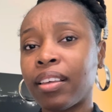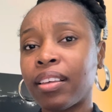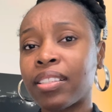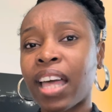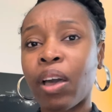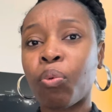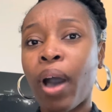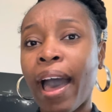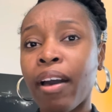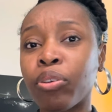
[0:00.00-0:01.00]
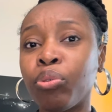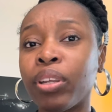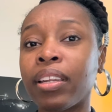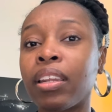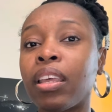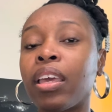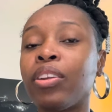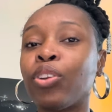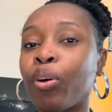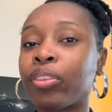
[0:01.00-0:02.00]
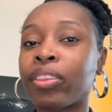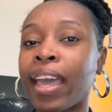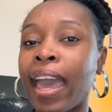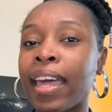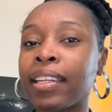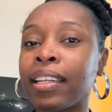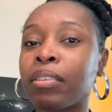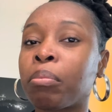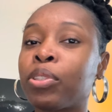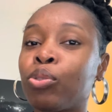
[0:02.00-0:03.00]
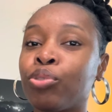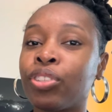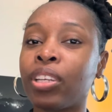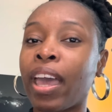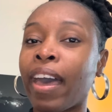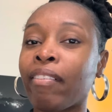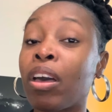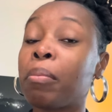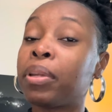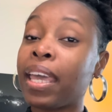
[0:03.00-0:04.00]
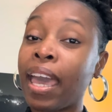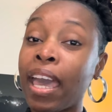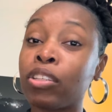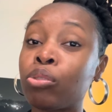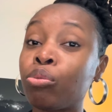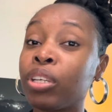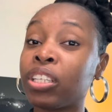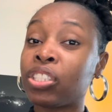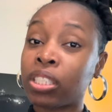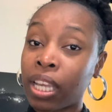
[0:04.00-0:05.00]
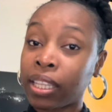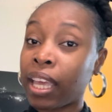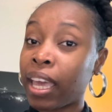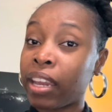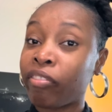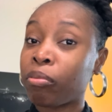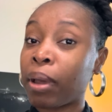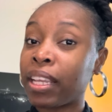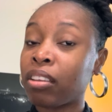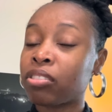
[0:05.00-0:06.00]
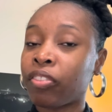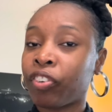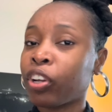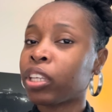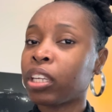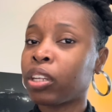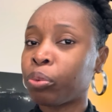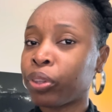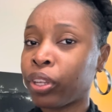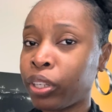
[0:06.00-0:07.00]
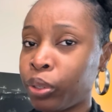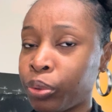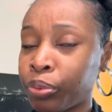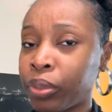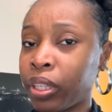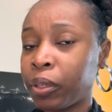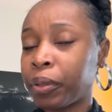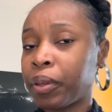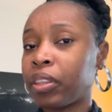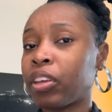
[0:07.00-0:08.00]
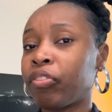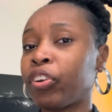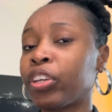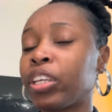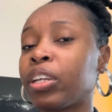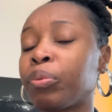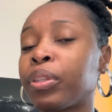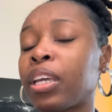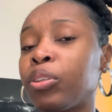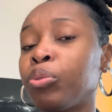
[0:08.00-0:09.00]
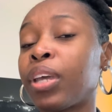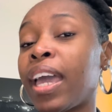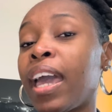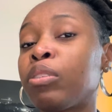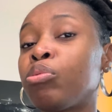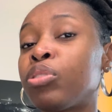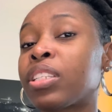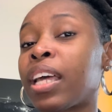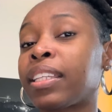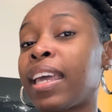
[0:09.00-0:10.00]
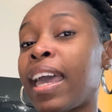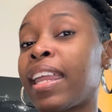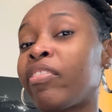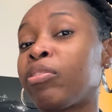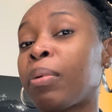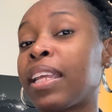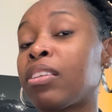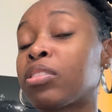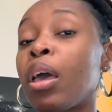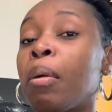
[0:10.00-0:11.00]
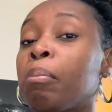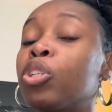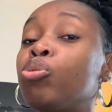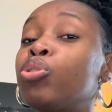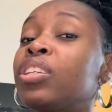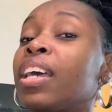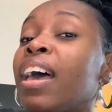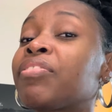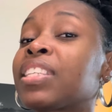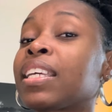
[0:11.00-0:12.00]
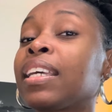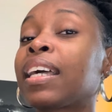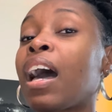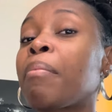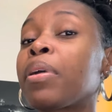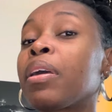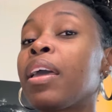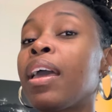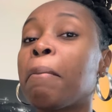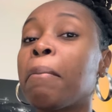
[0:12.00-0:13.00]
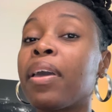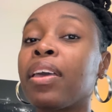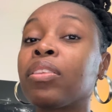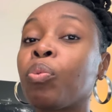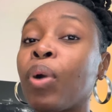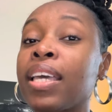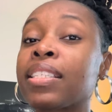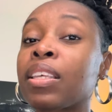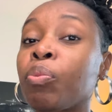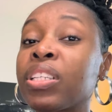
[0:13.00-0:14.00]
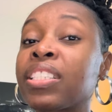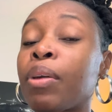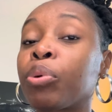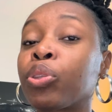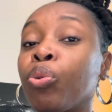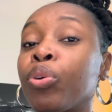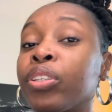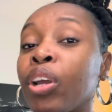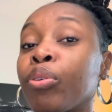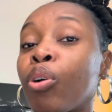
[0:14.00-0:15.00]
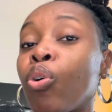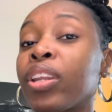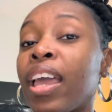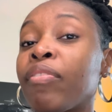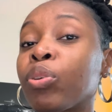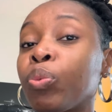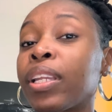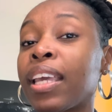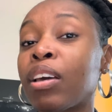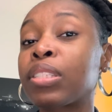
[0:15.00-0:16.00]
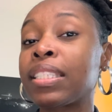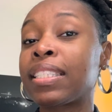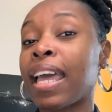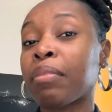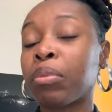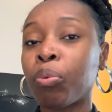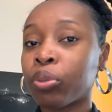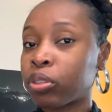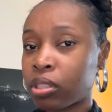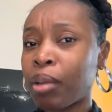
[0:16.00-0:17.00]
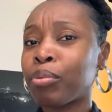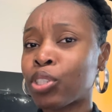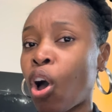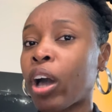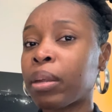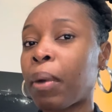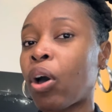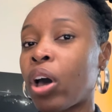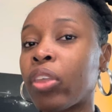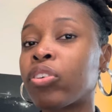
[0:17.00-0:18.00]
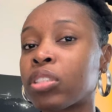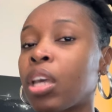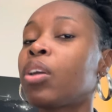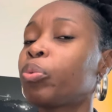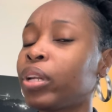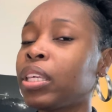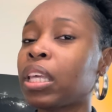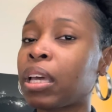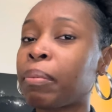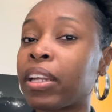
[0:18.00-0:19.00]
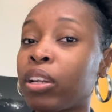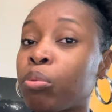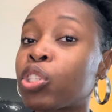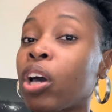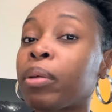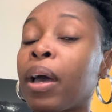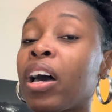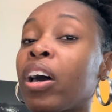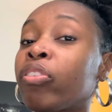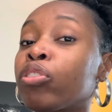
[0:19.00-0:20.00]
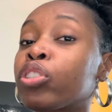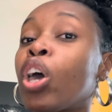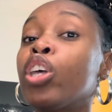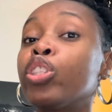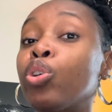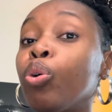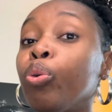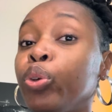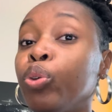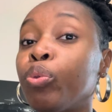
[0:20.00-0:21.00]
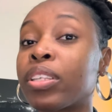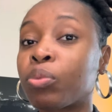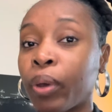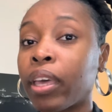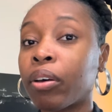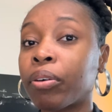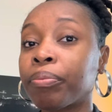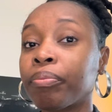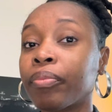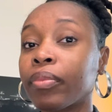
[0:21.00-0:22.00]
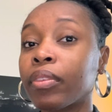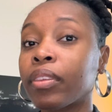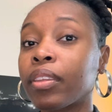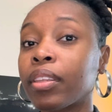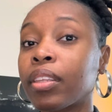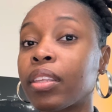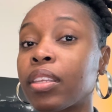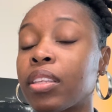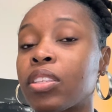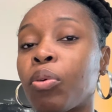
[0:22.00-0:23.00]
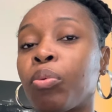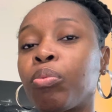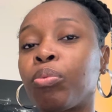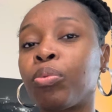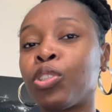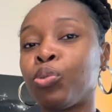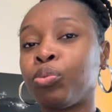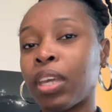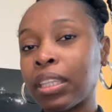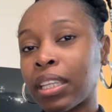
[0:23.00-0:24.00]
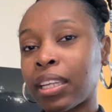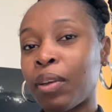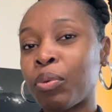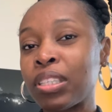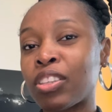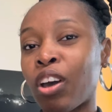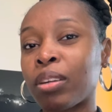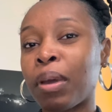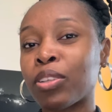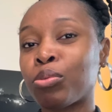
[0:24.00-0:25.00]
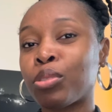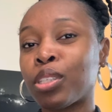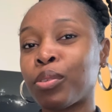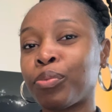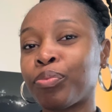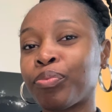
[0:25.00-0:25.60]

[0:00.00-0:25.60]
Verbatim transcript: It's like, wow, you didn't know that they had it in them, but you should have. But they had you good just like they had everybody else. They're very good at what they do. They're very good at what they do. They had you just like they had everybody else, but you should have seen it coming in the ways in which they were throwing dirt on everyone else's name. They were they were talking about others. Really think about it. They were talking about others to you as well. So would you think that they wouldn't talking about you too?